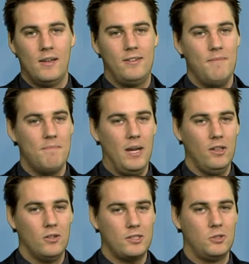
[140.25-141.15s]
They may
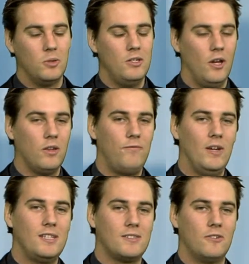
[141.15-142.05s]
look to another
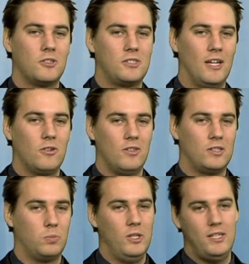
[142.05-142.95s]
face under center
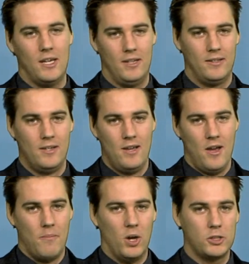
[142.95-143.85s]
this weekend.
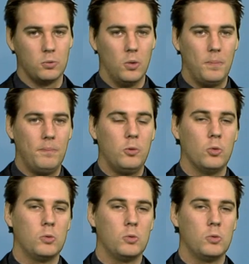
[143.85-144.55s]
Multiple